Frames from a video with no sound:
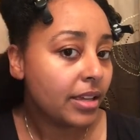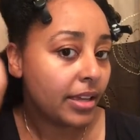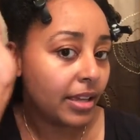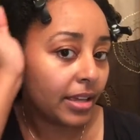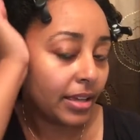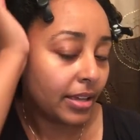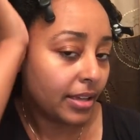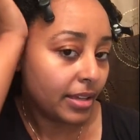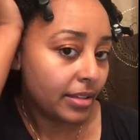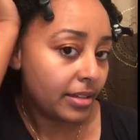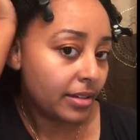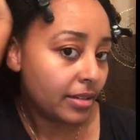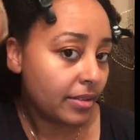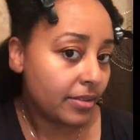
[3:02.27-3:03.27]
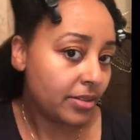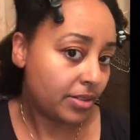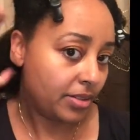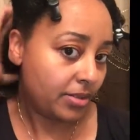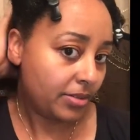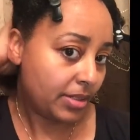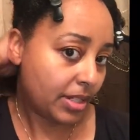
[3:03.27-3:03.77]
And there's
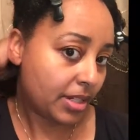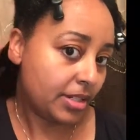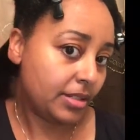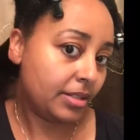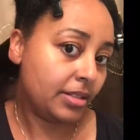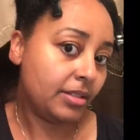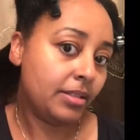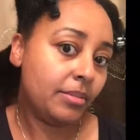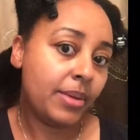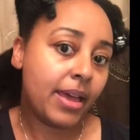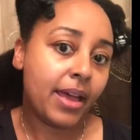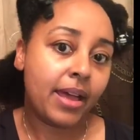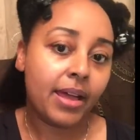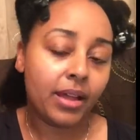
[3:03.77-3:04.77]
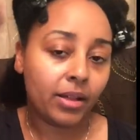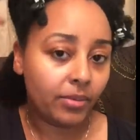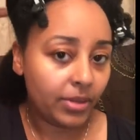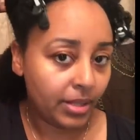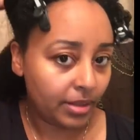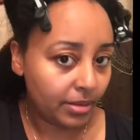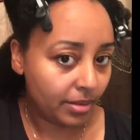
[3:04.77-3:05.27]
2 sections in the back,
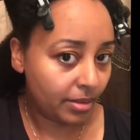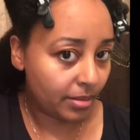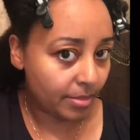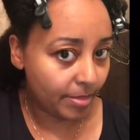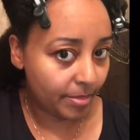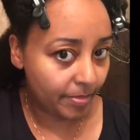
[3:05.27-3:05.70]
one in the